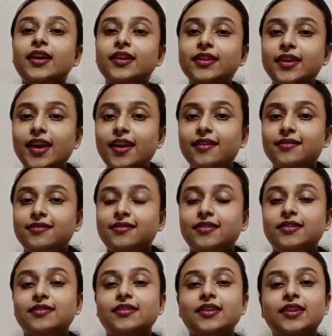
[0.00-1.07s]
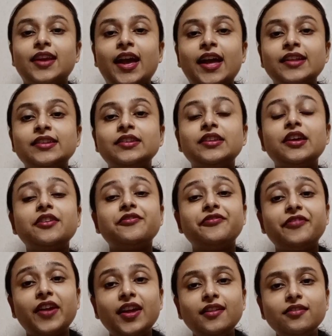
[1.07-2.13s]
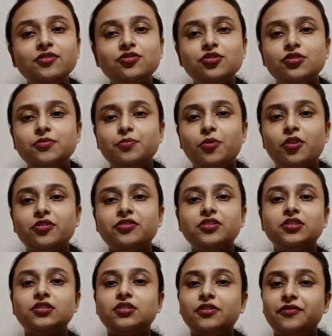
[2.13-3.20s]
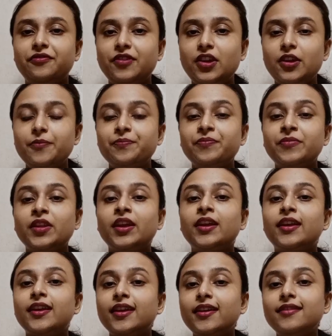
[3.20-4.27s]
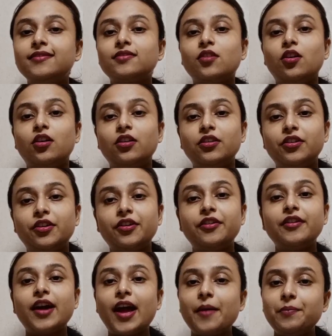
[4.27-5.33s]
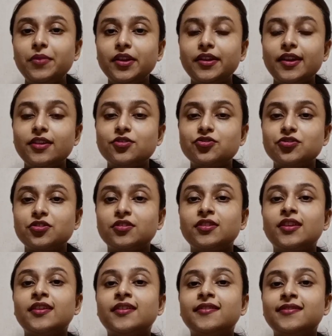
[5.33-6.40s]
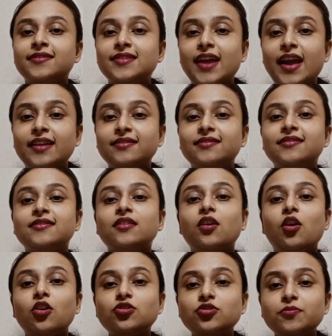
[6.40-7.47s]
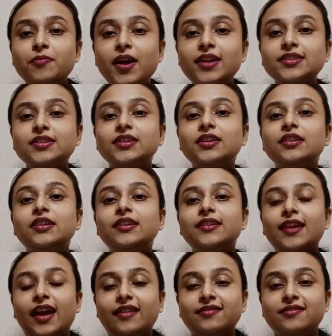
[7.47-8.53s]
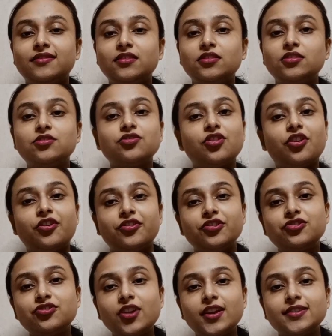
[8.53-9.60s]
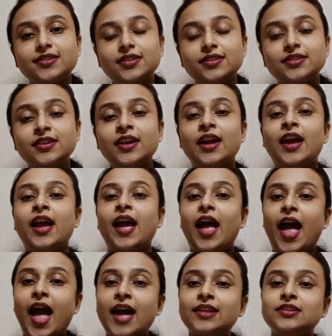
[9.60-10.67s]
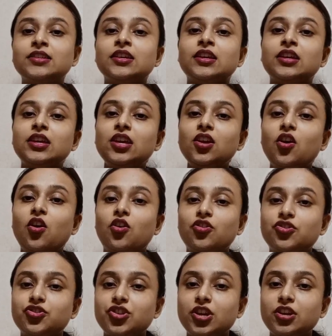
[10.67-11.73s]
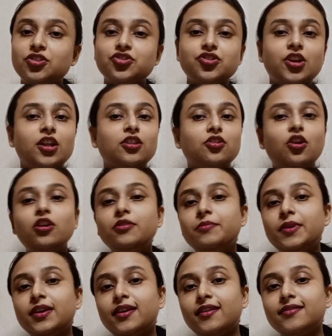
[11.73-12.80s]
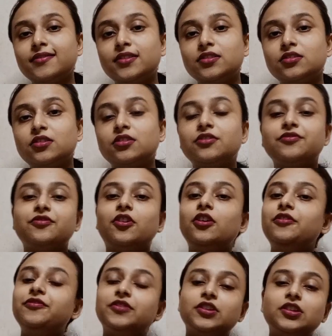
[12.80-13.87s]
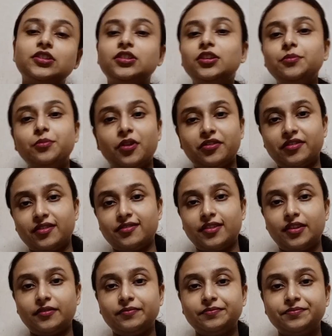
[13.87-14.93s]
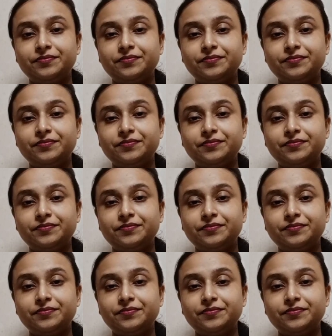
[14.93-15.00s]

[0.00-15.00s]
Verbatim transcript: In case the candidate fails to deposit the fee, his or her application stands automatically cancelled or rejected and he or she shall not be considered for further processing.